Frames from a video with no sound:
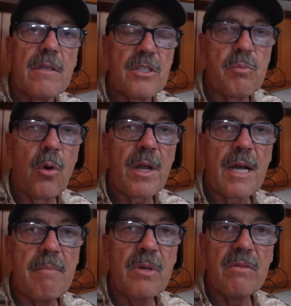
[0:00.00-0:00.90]
this morning
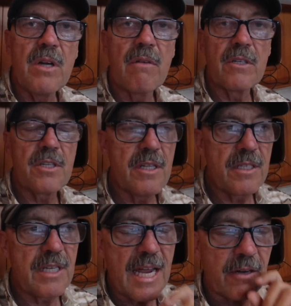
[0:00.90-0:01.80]
I moved over to
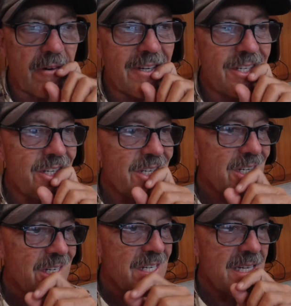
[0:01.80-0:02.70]
this anchorage,
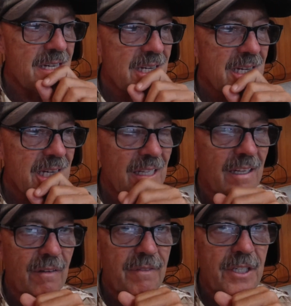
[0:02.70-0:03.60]

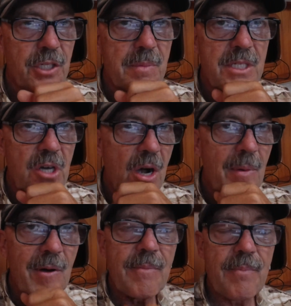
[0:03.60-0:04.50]
Little Fisherman's
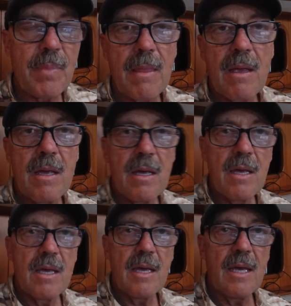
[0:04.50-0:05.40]
Harbor.
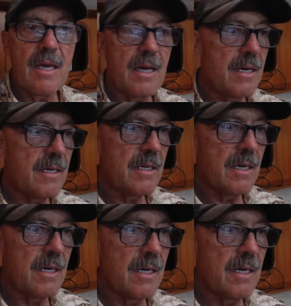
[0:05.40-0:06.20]
And